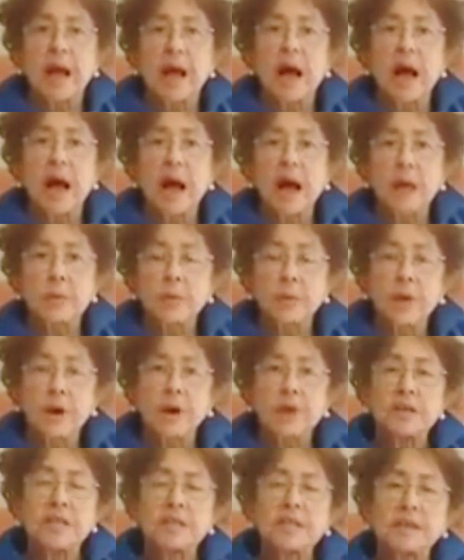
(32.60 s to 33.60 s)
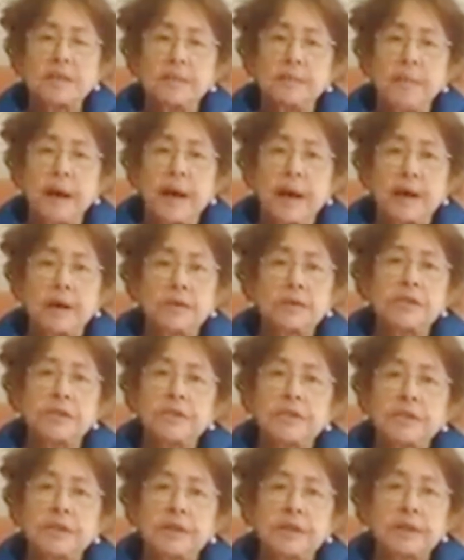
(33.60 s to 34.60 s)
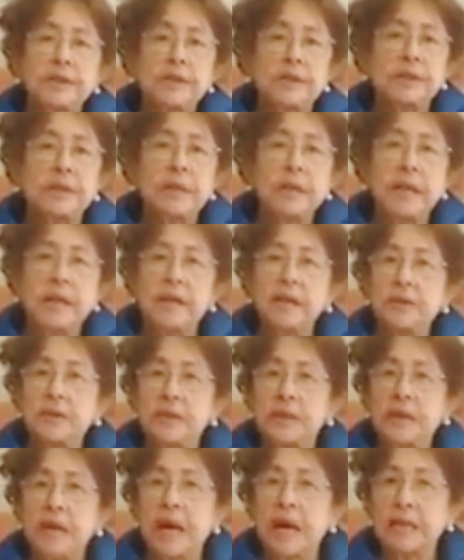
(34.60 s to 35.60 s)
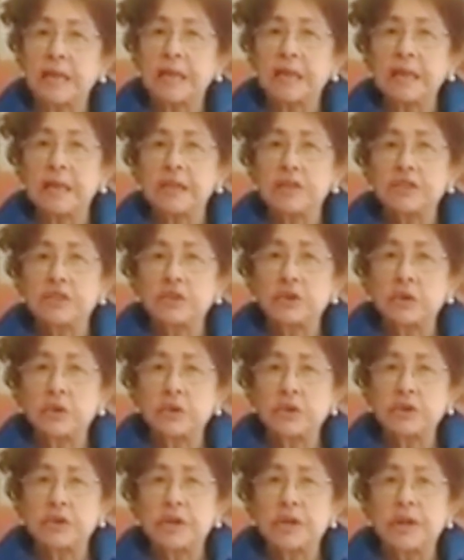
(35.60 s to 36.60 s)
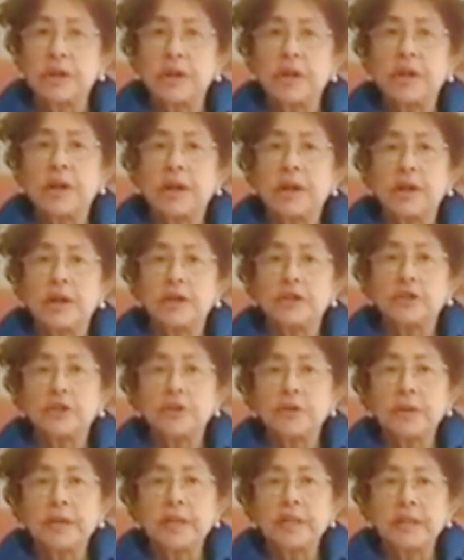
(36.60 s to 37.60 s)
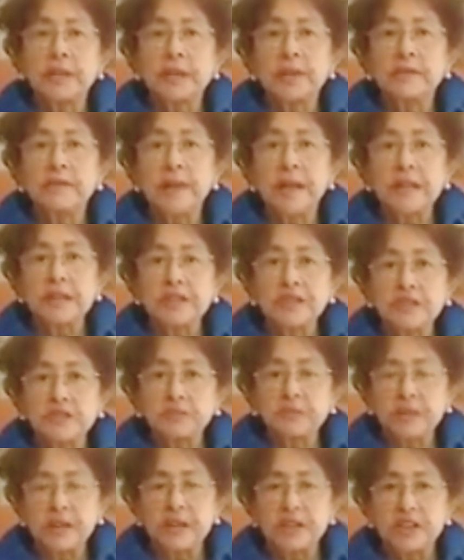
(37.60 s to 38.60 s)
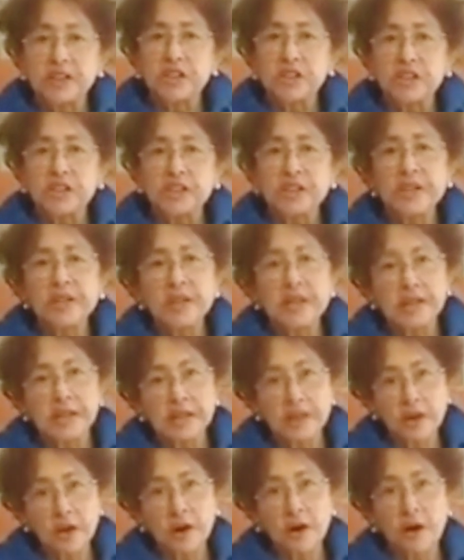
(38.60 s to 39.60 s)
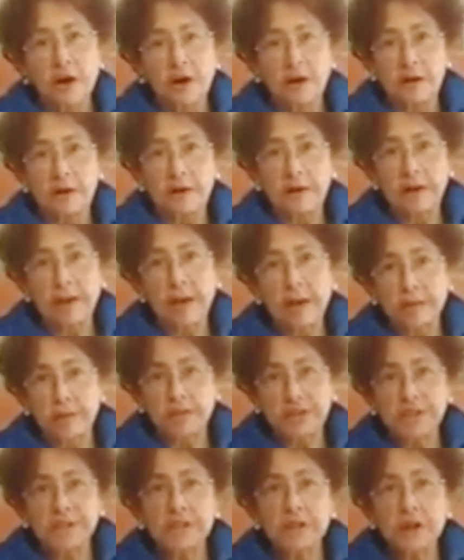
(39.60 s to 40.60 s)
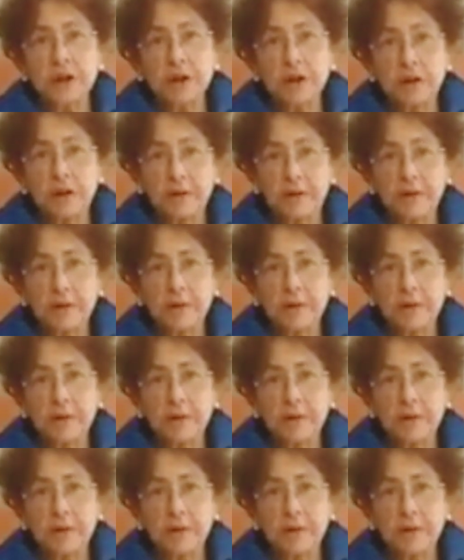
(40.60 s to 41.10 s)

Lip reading: I was about 8 or 9 years old during the events of Partition in Lahore. I was in Lahore.